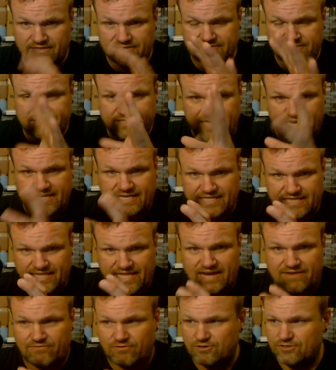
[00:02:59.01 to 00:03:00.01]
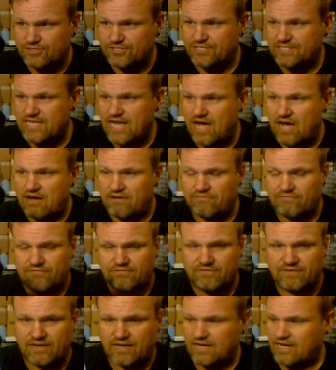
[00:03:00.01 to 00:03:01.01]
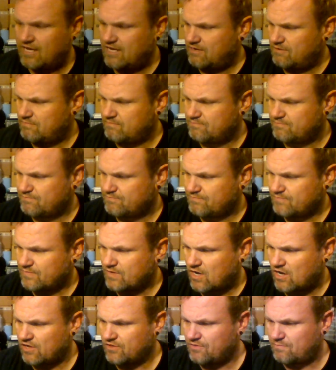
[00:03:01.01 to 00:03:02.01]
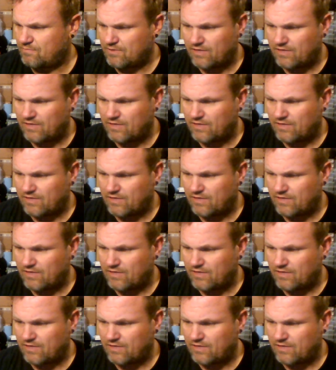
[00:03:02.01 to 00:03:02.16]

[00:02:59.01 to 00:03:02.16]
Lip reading: second level stuff, all the